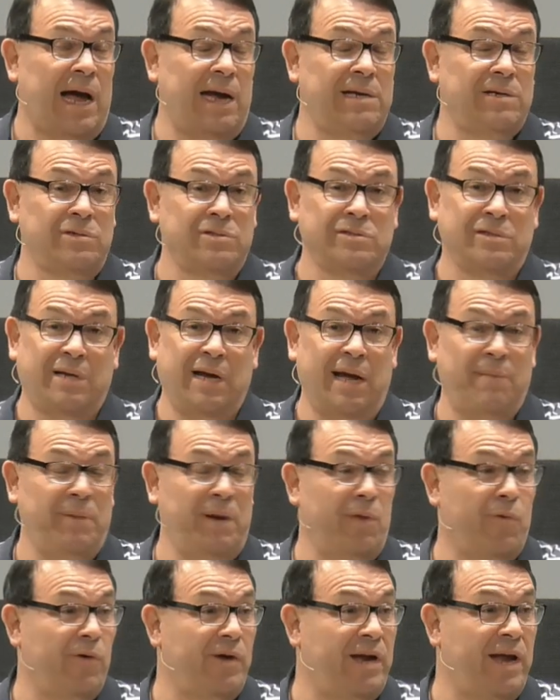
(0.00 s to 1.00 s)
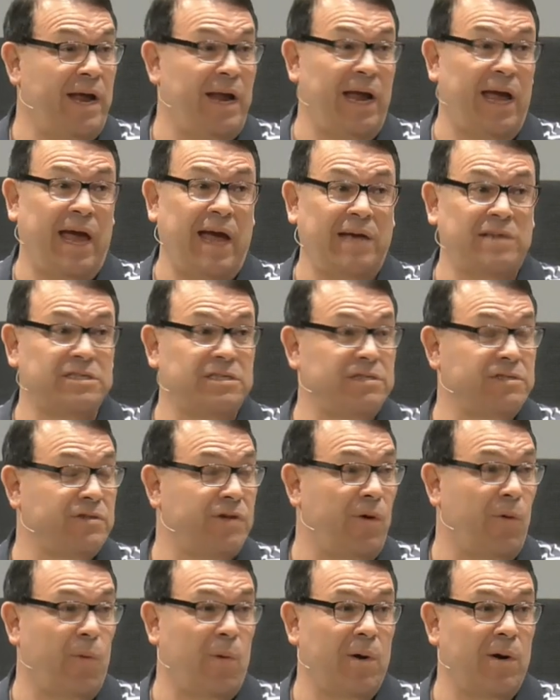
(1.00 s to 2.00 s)
know how many rededications
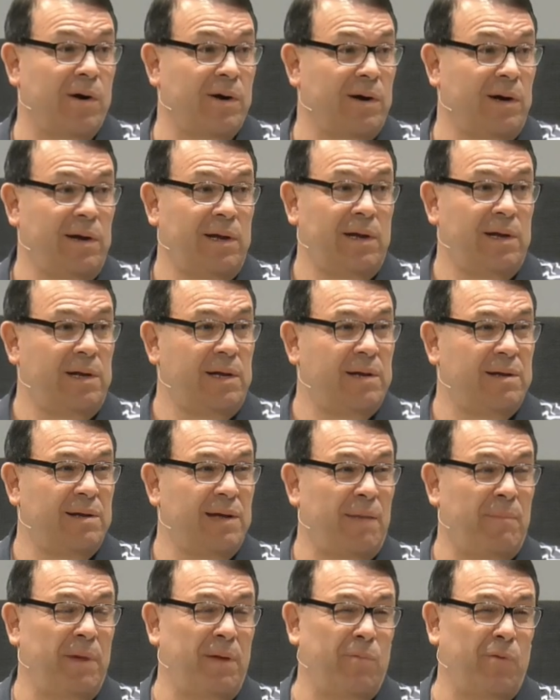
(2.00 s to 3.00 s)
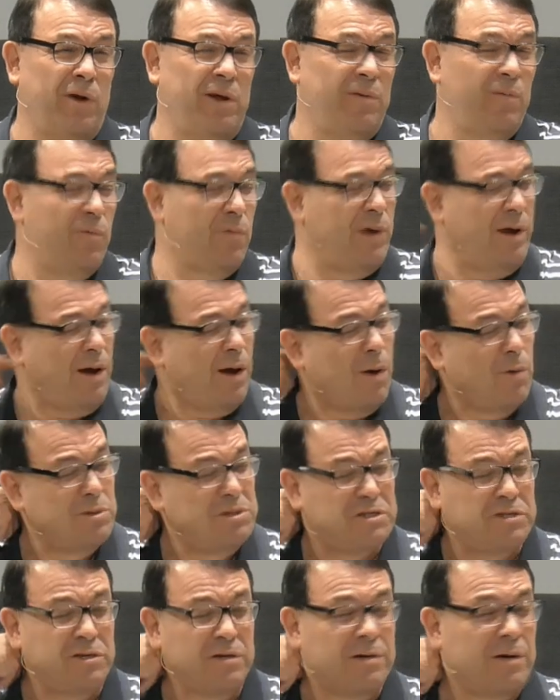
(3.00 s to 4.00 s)
there were. I mean, we always
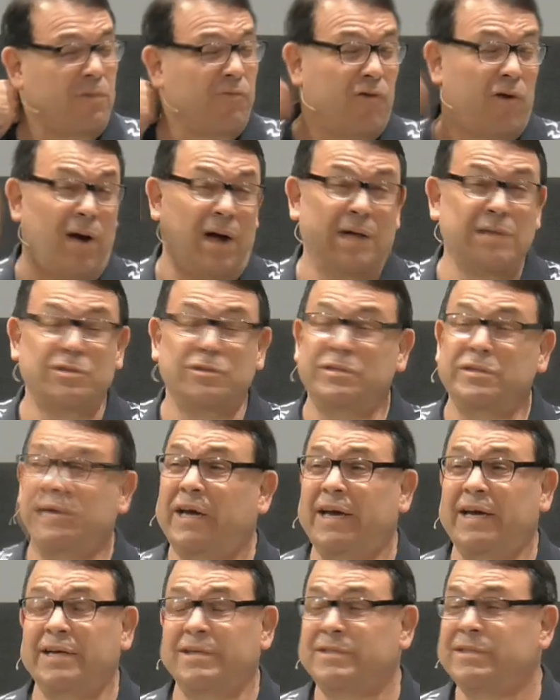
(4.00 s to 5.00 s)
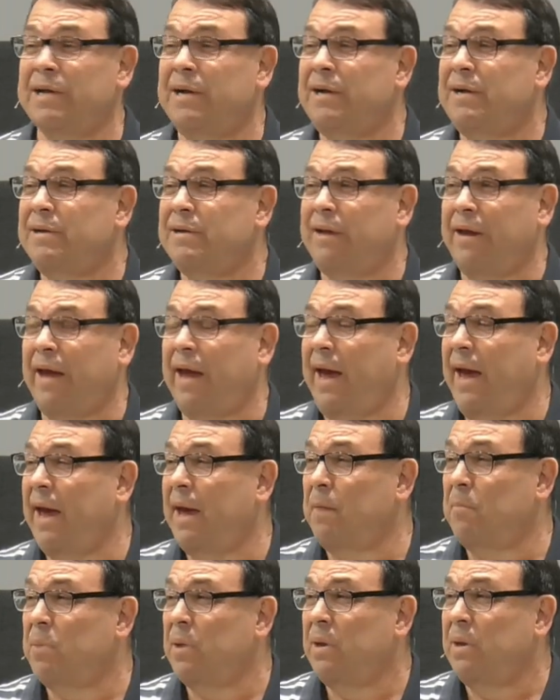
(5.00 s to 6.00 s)
took over 100 kids to
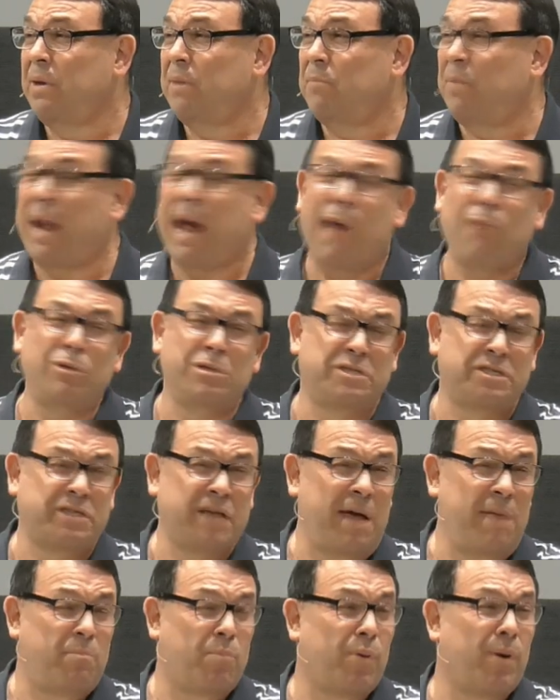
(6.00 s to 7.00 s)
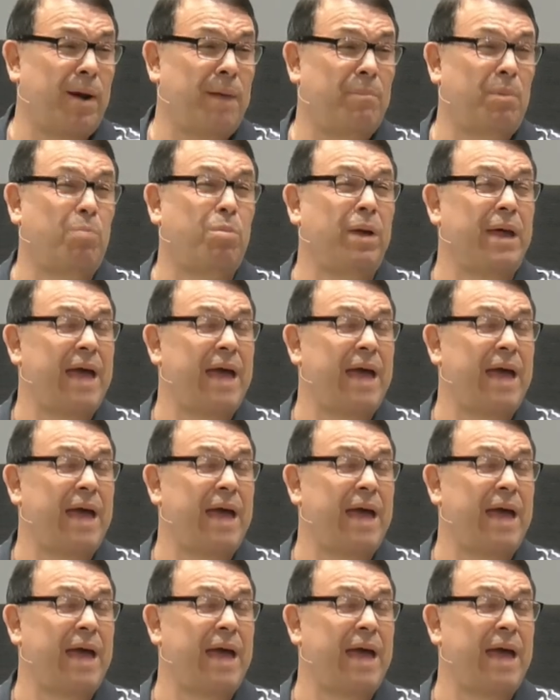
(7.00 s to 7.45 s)
camp, but I would say probably